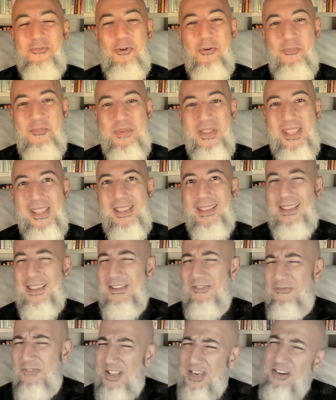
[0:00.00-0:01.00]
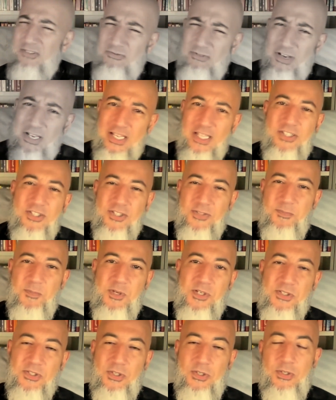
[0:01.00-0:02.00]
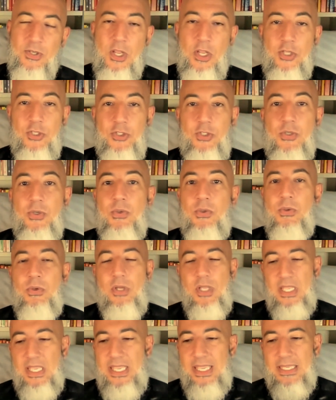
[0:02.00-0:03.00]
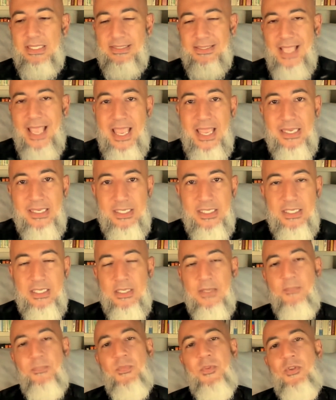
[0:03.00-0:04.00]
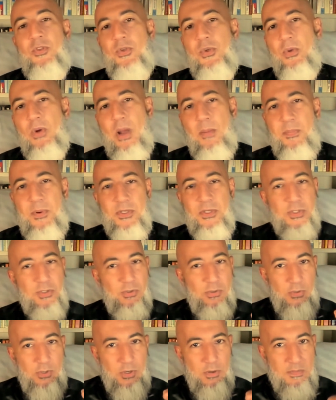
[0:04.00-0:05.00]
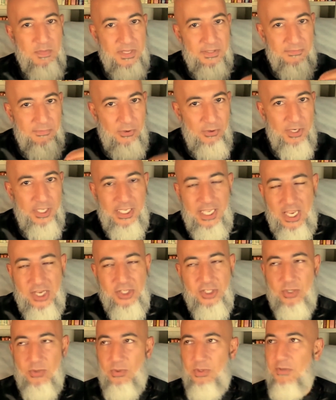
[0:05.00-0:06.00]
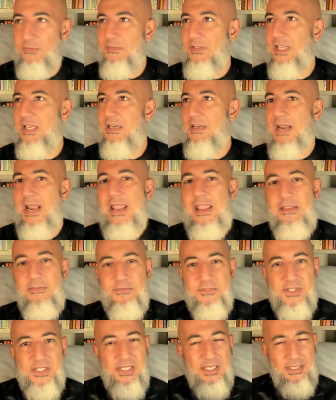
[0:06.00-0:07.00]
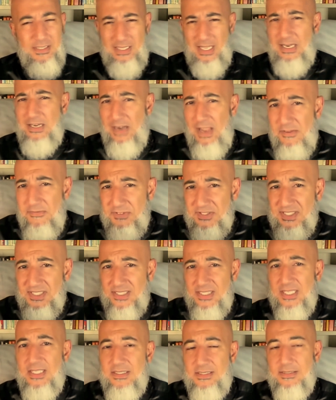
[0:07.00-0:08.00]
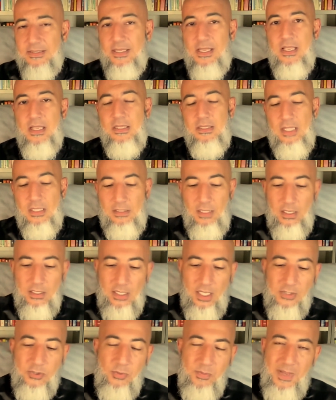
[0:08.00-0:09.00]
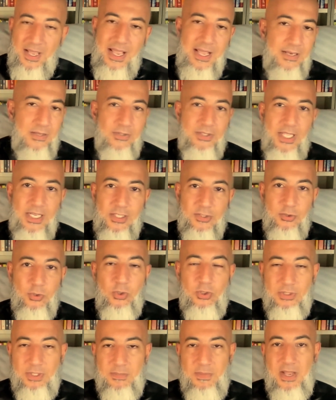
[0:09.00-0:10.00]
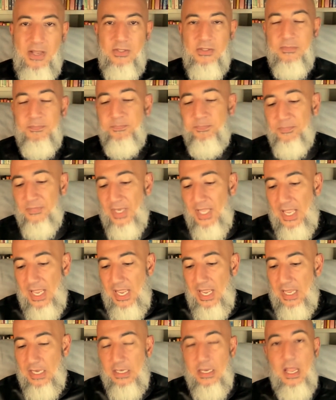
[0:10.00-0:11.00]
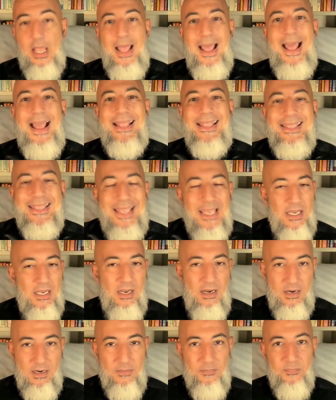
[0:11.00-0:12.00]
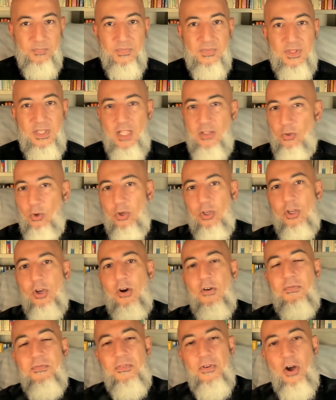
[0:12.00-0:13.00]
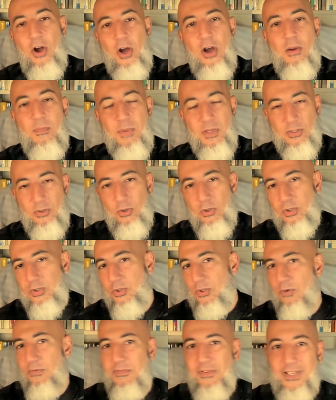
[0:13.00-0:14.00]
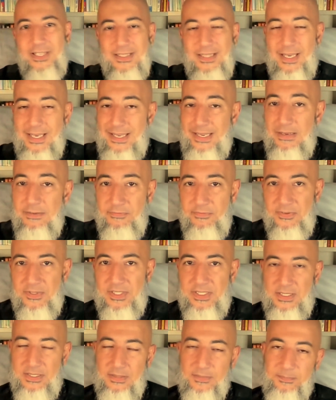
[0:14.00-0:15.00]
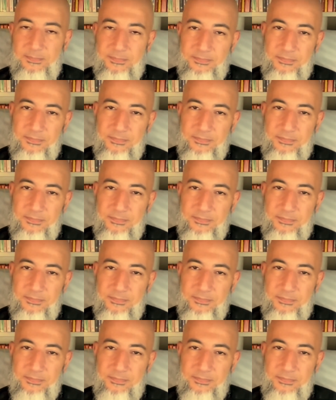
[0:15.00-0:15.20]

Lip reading: from being a very religious person to a zani, to a person who commit fornication, one of the gravest sins that Allah subhanahu wa ta'ala talked about. And a killer, not only of her, but also of a little infant.